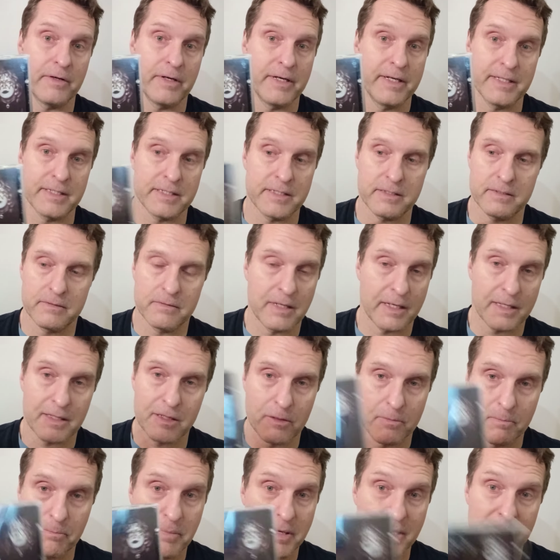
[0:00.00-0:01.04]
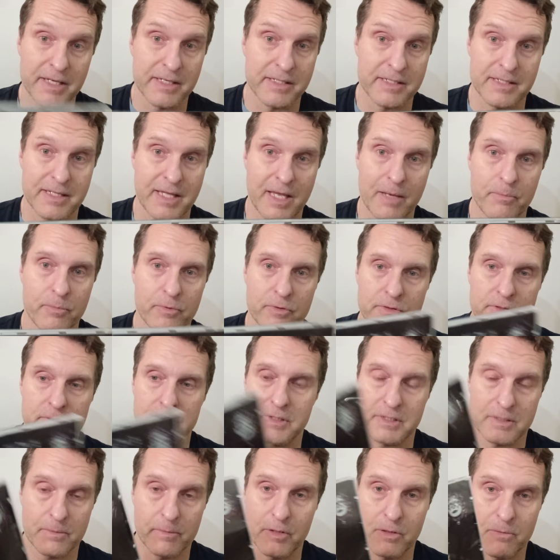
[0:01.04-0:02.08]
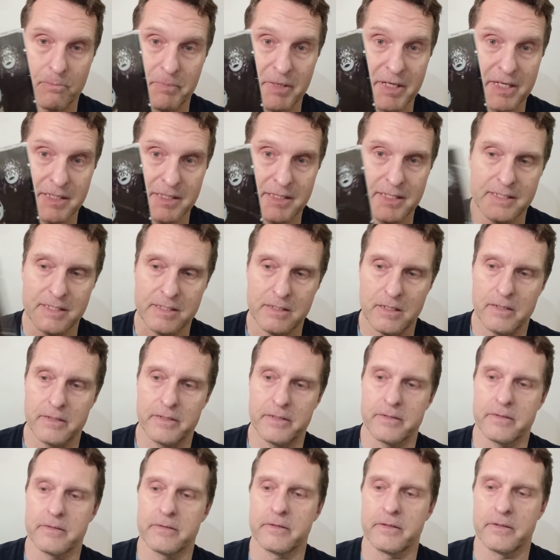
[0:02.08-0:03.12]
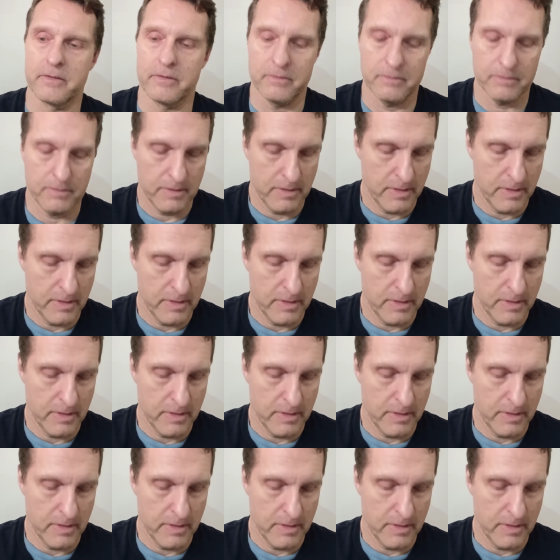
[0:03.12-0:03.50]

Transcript: their hits, like their biggest staples, some of their biggest hits on there. You know?